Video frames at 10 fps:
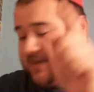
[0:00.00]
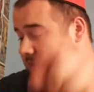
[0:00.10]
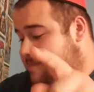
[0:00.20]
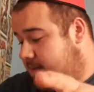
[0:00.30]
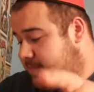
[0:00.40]
Yeah,
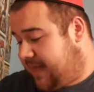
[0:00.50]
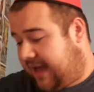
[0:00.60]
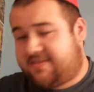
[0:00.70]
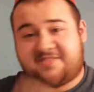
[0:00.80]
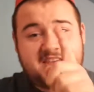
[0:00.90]
remember
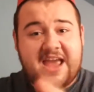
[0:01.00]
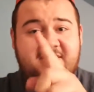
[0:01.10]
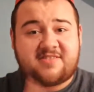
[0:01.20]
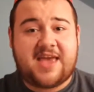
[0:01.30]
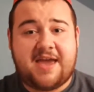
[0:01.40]
that. The
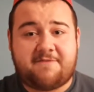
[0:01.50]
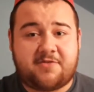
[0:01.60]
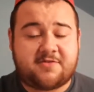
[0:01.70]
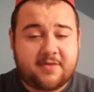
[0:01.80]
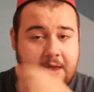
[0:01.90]

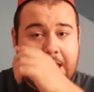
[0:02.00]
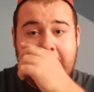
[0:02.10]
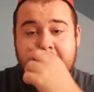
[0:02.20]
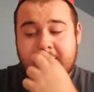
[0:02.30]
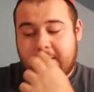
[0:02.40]
Sainsavers.
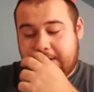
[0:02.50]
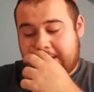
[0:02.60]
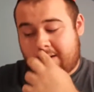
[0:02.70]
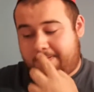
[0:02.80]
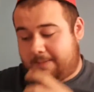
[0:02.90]
You
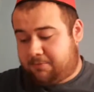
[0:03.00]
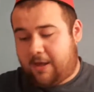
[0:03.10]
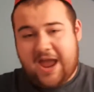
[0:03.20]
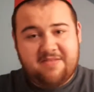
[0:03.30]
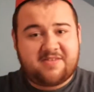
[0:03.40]
know, people
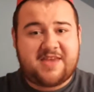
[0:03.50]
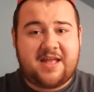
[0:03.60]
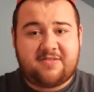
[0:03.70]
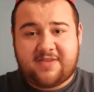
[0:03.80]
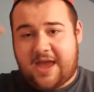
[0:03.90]
who hate the
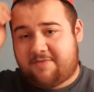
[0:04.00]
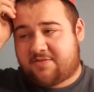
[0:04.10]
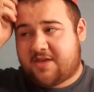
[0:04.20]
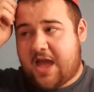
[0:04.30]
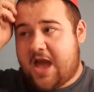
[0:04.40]

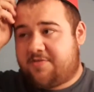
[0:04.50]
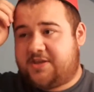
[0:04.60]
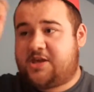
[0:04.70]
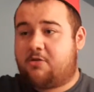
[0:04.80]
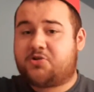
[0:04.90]
Sainsavers. They're
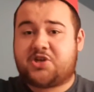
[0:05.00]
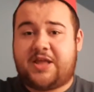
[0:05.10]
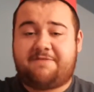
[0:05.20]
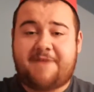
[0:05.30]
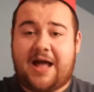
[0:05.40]

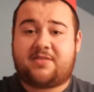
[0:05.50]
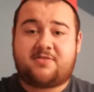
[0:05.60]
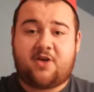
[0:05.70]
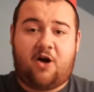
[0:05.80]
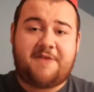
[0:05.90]
usually
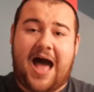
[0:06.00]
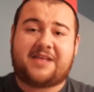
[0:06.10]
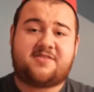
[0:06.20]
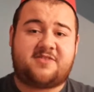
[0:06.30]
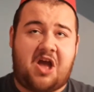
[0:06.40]
fans of
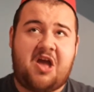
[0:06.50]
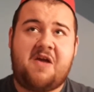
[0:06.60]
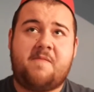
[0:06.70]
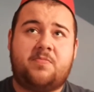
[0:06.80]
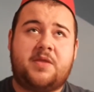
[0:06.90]
Asda,
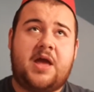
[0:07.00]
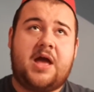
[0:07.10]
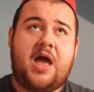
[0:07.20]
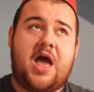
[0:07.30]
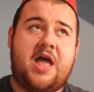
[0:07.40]

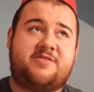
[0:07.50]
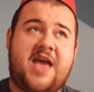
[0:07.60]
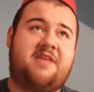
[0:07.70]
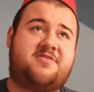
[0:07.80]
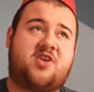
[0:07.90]

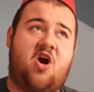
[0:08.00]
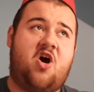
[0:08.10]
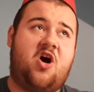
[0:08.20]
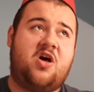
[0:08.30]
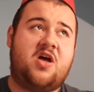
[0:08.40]

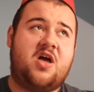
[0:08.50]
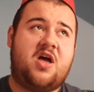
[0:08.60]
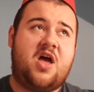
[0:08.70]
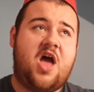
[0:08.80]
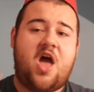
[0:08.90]
Tesco,
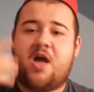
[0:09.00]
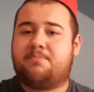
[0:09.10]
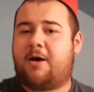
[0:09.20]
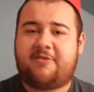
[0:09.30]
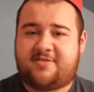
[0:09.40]

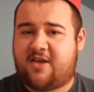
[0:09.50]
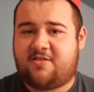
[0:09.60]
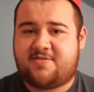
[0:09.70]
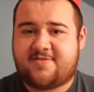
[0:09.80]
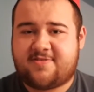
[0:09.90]
and
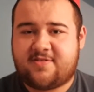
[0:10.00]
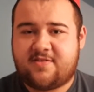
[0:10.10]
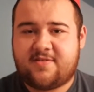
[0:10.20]
Morrison's.